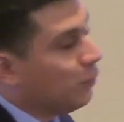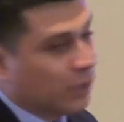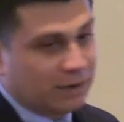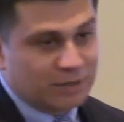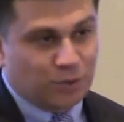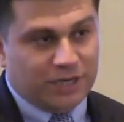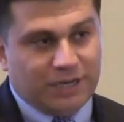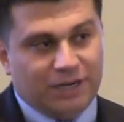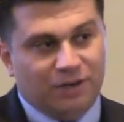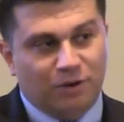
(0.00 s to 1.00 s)
When I was
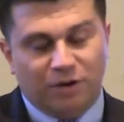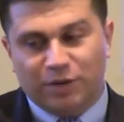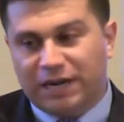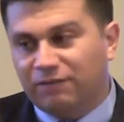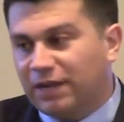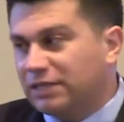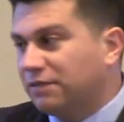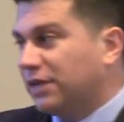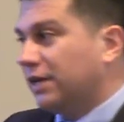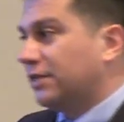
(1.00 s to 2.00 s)
working in New York, we'd have lots
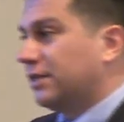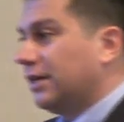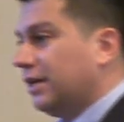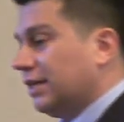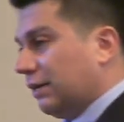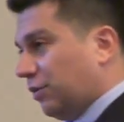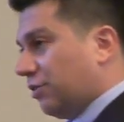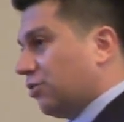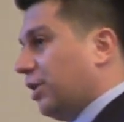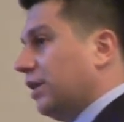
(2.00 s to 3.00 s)
of kids that we
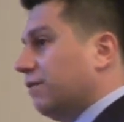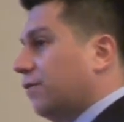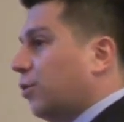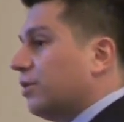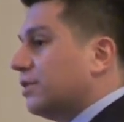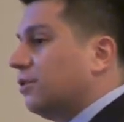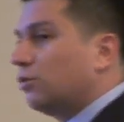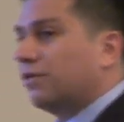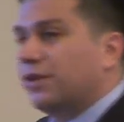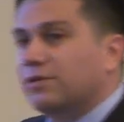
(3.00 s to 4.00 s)
were treating for
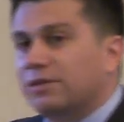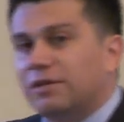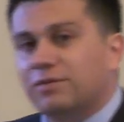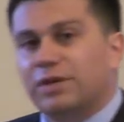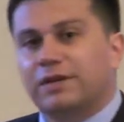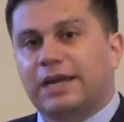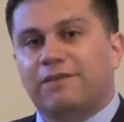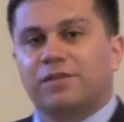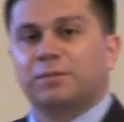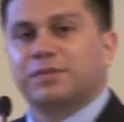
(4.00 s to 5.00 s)
school refusal, and we'd
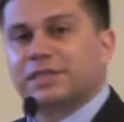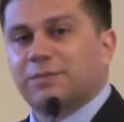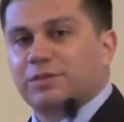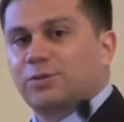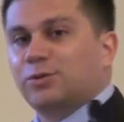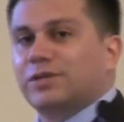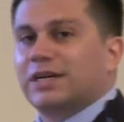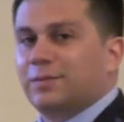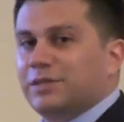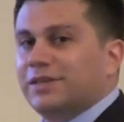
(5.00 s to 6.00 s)
have them skip school to
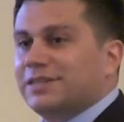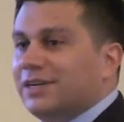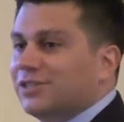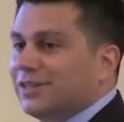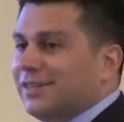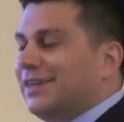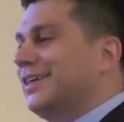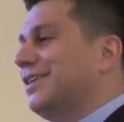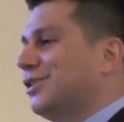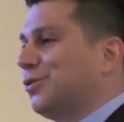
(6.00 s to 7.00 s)
come to the session
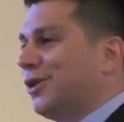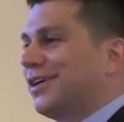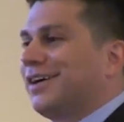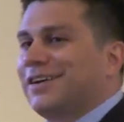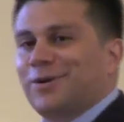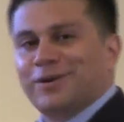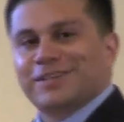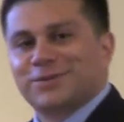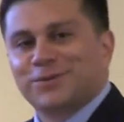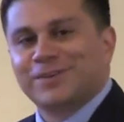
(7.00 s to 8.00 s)
to work on going
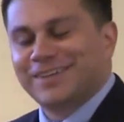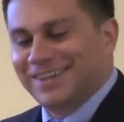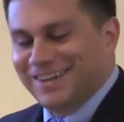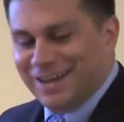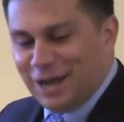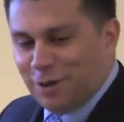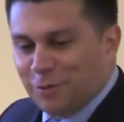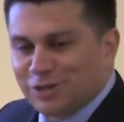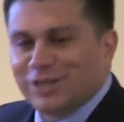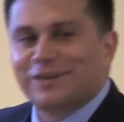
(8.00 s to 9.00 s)
to school, um,
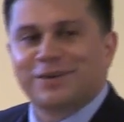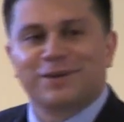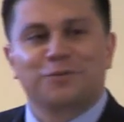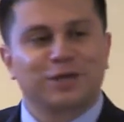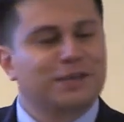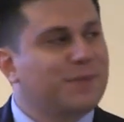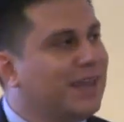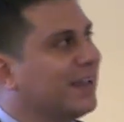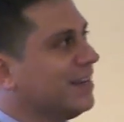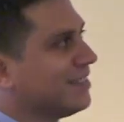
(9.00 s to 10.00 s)
which didn't really
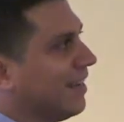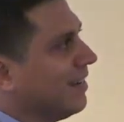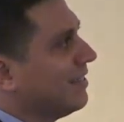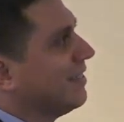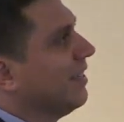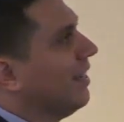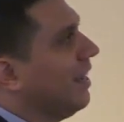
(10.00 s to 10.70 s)
make any sense.